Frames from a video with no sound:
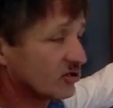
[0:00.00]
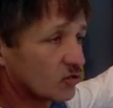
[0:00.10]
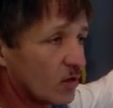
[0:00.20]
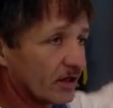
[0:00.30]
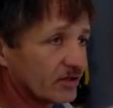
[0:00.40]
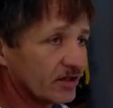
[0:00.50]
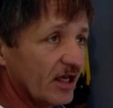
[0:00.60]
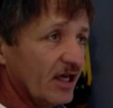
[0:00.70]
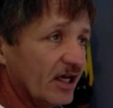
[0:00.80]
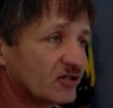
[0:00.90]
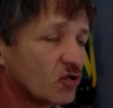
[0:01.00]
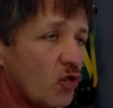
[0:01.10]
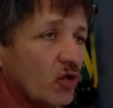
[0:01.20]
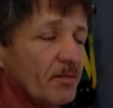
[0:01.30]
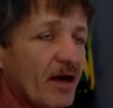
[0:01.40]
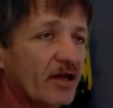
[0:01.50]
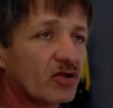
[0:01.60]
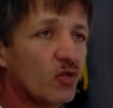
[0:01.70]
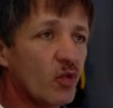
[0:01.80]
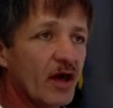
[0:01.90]
in this quadrant, it's all
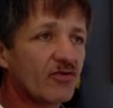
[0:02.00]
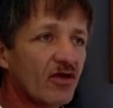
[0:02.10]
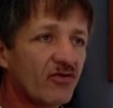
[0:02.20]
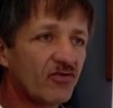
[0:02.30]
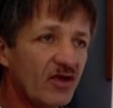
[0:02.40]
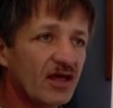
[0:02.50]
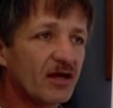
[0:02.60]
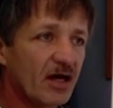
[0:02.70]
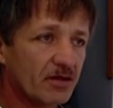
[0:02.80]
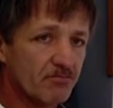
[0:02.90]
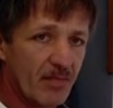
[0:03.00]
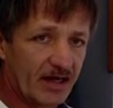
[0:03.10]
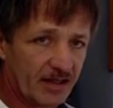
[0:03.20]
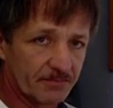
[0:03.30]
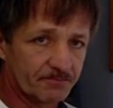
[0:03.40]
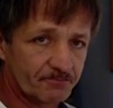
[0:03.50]
about the way they think about money.